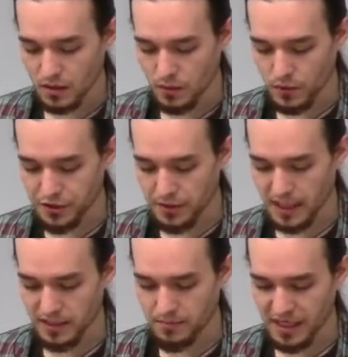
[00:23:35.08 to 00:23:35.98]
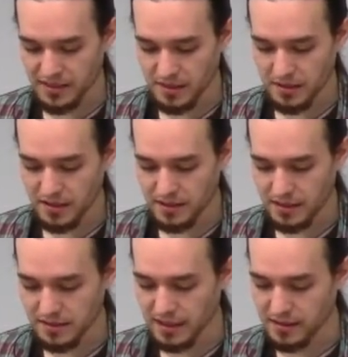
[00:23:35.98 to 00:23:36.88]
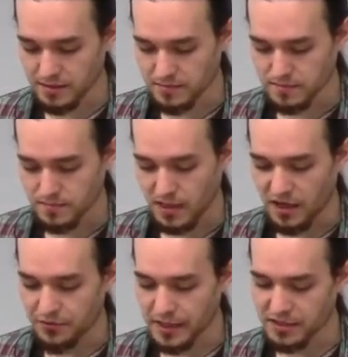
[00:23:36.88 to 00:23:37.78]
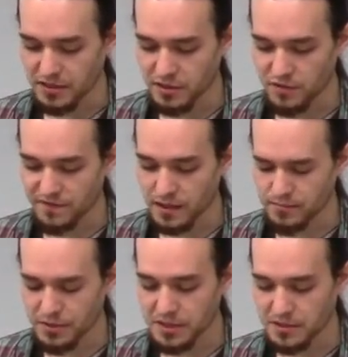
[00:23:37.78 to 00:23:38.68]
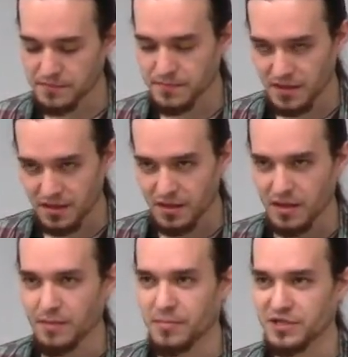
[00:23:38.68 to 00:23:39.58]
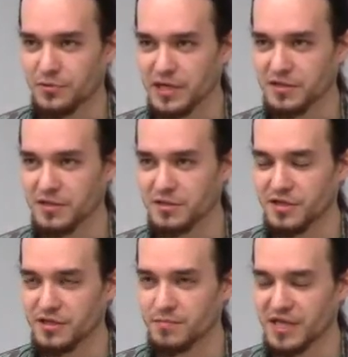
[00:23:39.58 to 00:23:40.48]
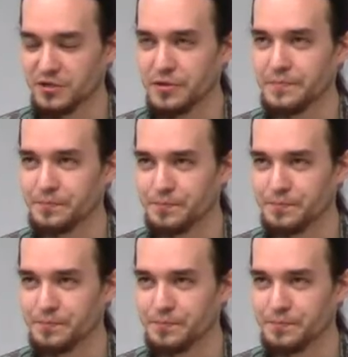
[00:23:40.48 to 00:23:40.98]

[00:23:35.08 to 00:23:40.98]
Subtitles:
what you had basically is like a rectangle of numbers, but rectangle didn't matter.